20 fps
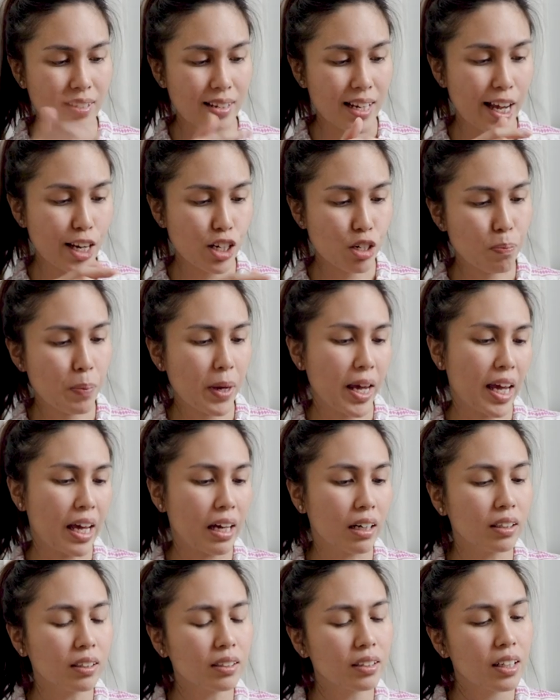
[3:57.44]
slash
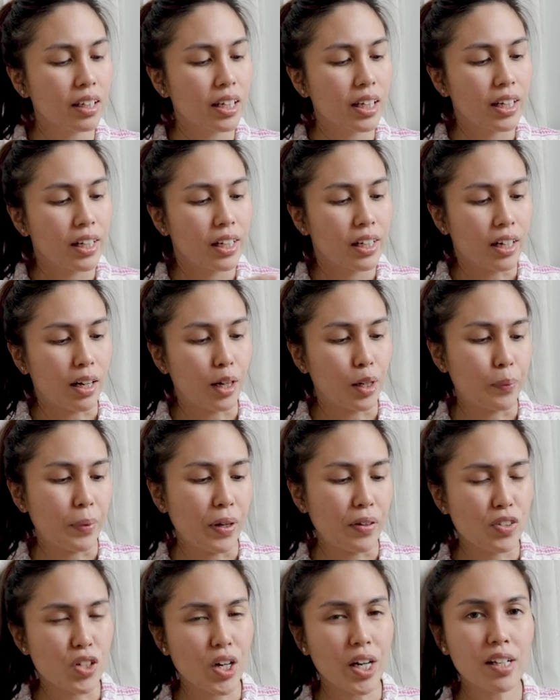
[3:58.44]
Pale. Um,
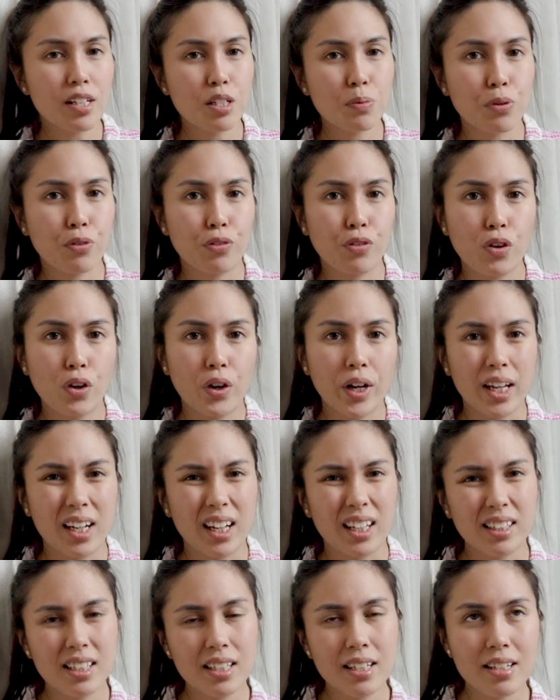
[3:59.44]
I've tried this before
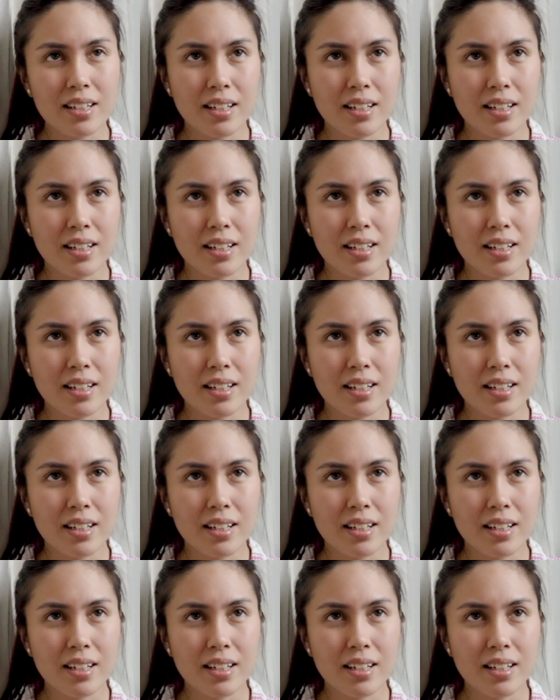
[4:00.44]
and I think